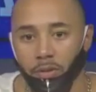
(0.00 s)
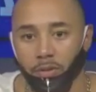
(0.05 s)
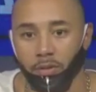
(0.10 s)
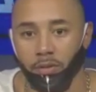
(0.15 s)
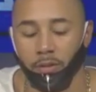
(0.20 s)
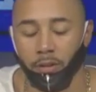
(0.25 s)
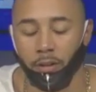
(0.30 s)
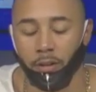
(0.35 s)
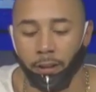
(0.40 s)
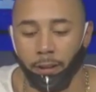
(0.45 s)

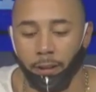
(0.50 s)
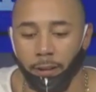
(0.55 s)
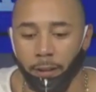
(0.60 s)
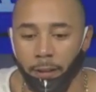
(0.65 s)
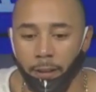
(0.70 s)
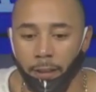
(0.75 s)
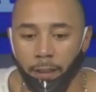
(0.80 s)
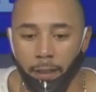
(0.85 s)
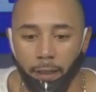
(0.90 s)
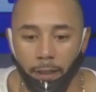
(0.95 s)

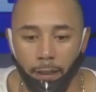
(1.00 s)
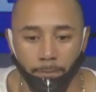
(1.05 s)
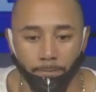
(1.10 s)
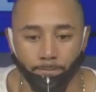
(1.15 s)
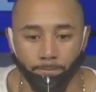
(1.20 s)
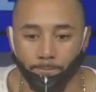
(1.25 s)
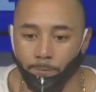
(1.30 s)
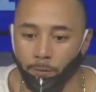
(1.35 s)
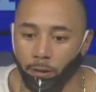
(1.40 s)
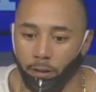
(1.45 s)
And,
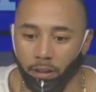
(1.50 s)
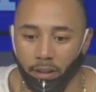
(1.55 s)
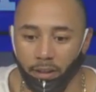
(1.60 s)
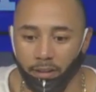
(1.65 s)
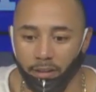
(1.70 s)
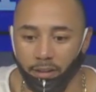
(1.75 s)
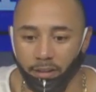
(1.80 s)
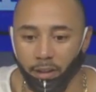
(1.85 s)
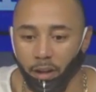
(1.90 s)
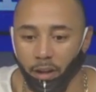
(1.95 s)
you know,
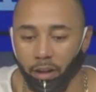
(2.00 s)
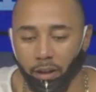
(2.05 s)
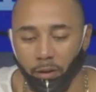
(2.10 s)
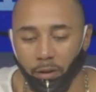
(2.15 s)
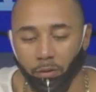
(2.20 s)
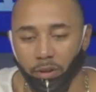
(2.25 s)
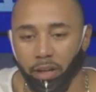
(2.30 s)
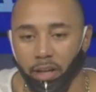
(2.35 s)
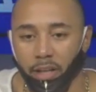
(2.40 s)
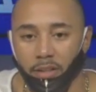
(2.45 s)
that's all I can
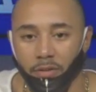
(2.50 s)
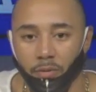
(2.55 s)
really have.